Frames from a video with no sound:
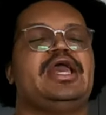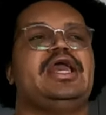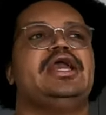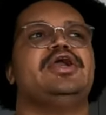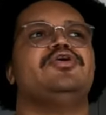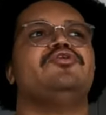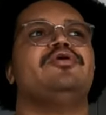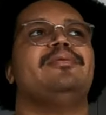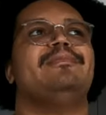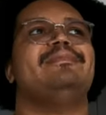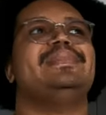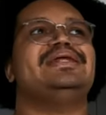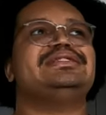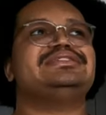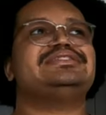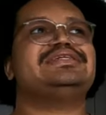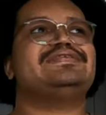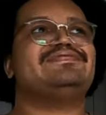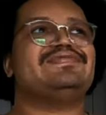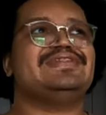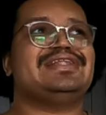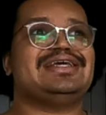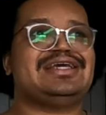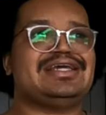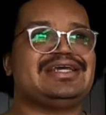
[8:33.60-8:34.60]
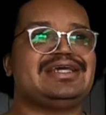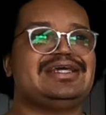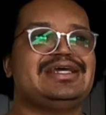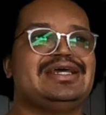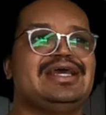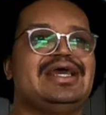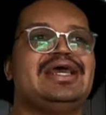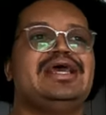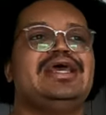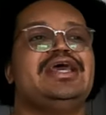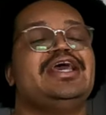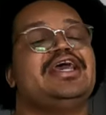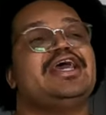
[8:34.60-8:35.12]
incrementally,
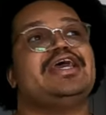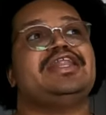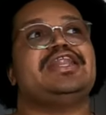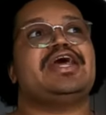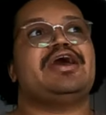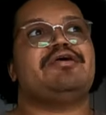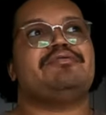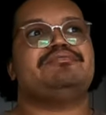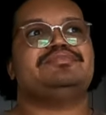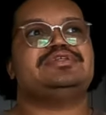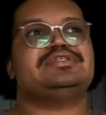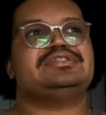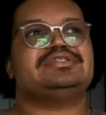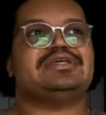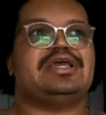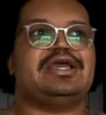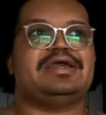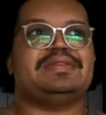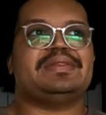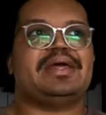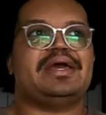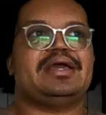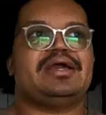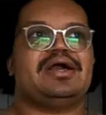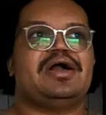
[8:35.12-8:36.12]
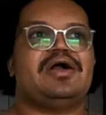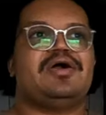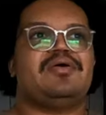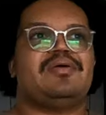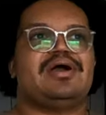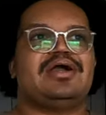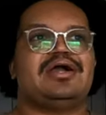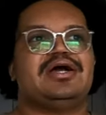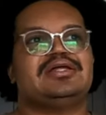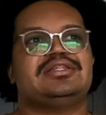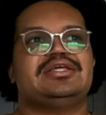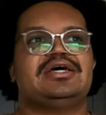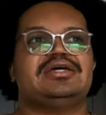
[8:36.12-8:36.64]
and now I'm just saying like, oh,
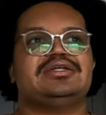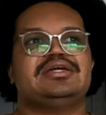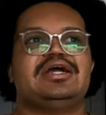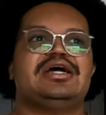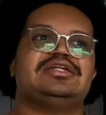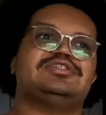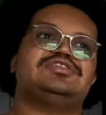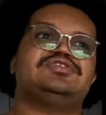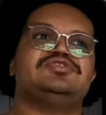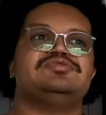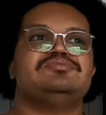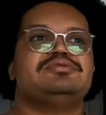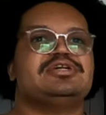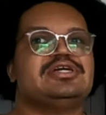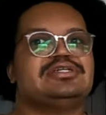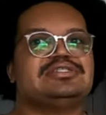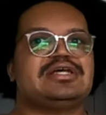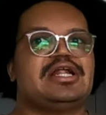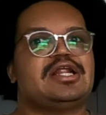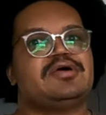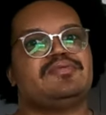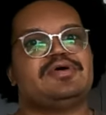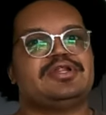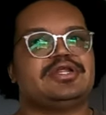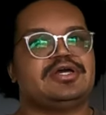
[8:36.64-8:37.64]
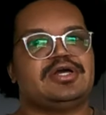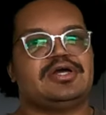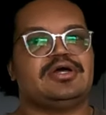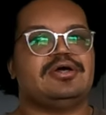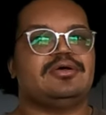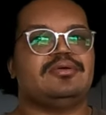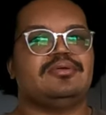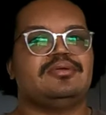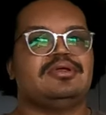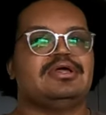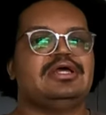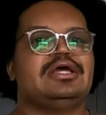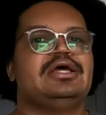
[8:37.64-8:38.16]
I got two because I don't wanna
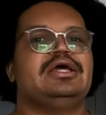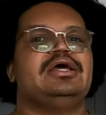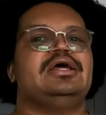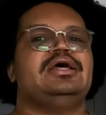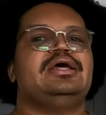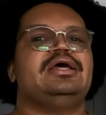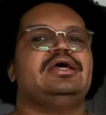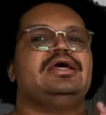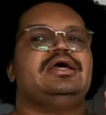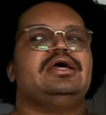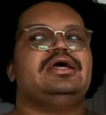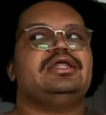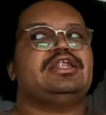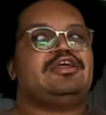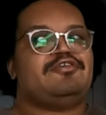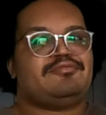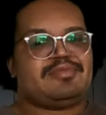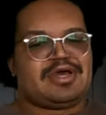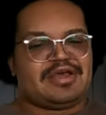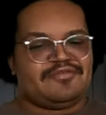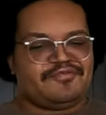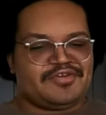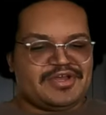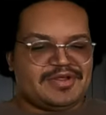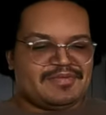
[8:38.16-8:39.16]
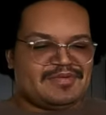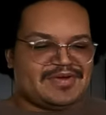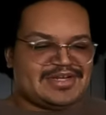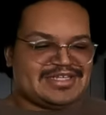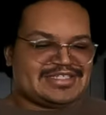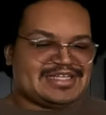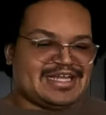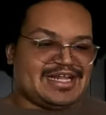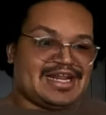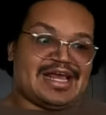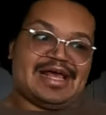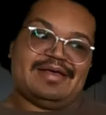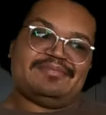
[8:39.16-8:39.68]
go. Never mind, forget what I
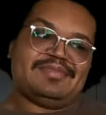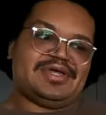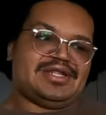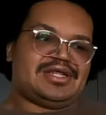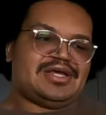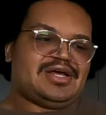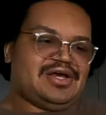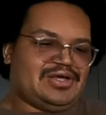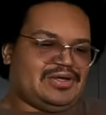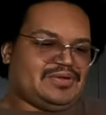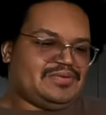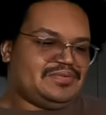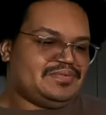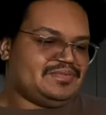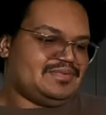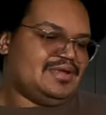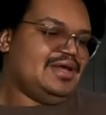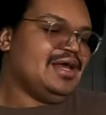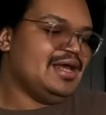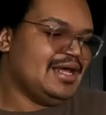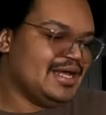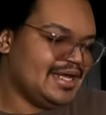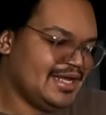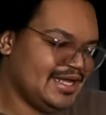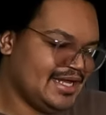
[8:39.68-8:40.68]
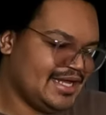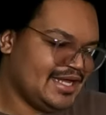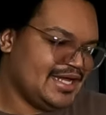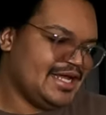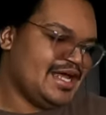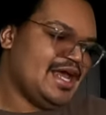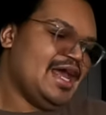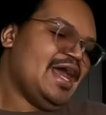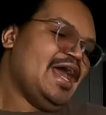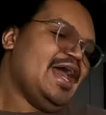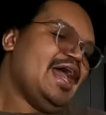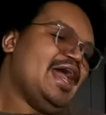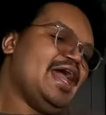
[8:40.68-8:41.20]
said, I'm gonna go.
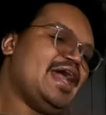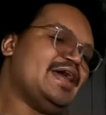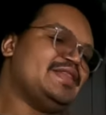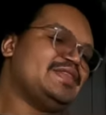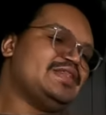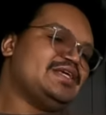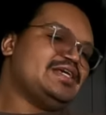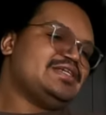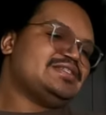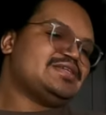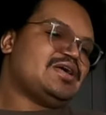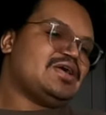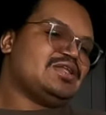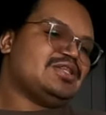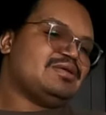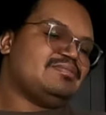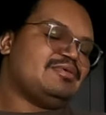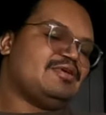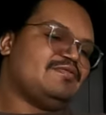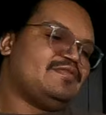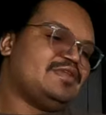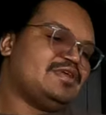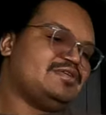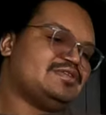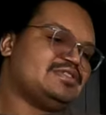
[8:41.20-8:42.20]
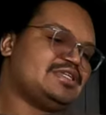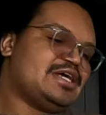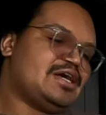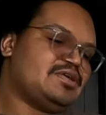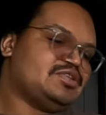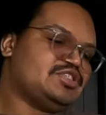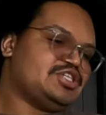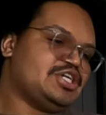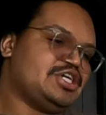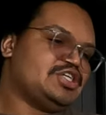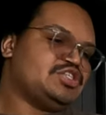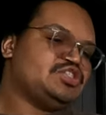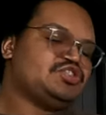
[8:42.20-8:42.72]
And these are the buffalo
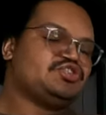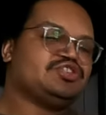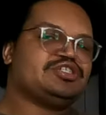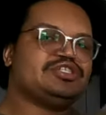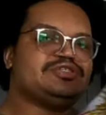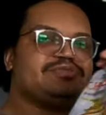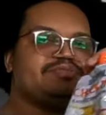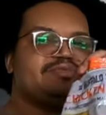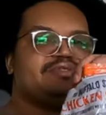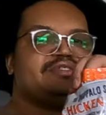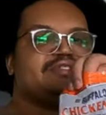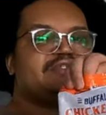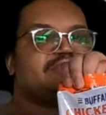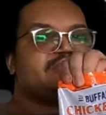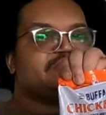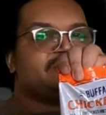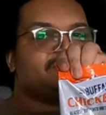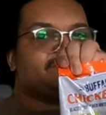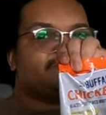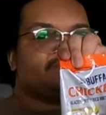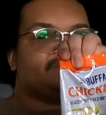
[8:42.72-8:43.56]
style chicken strips.